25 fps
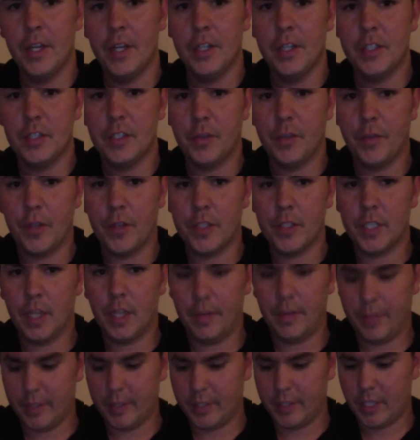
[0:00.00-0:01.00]
So first
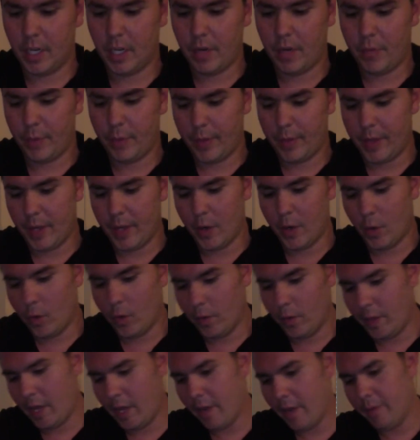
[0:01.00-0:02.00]
off, let's start off with the
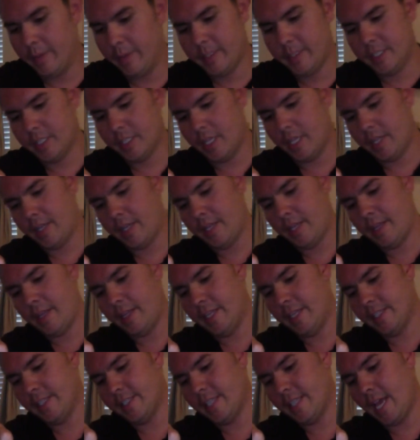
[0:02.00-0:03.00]
ulna, which is on
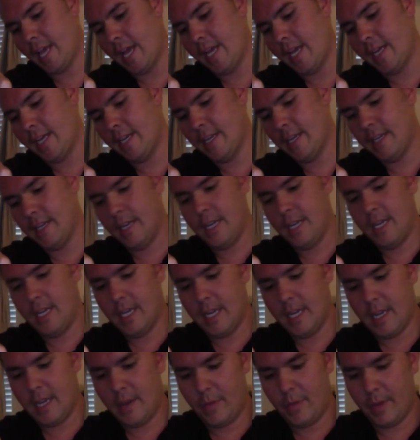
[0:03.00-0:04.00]
this side
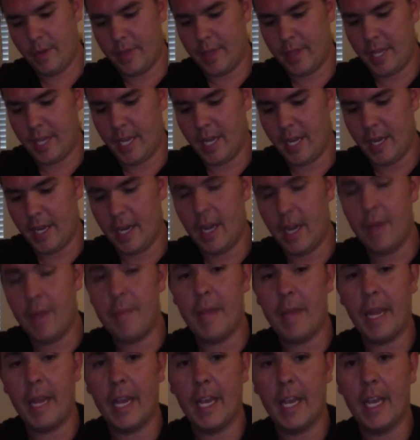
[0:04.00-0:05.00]
with the
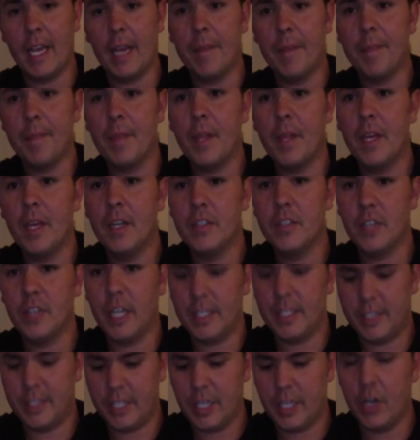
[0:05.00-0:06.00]
pinky. So
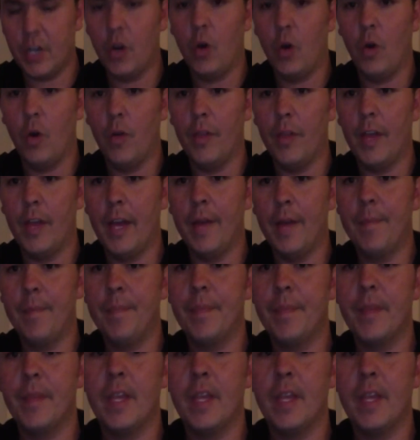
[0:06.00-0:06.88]
that's the ulna.